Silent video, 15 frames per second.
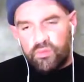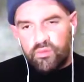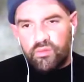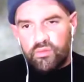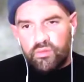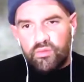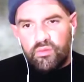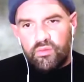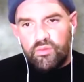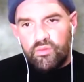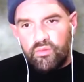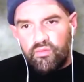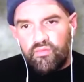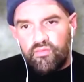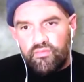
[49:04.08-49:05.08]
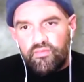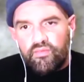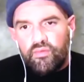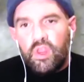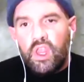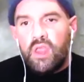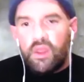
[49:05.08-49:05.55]
own choice on what is
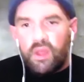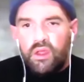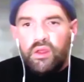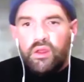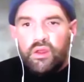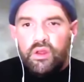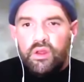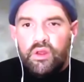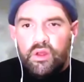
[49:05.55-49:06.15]
going to fit for them.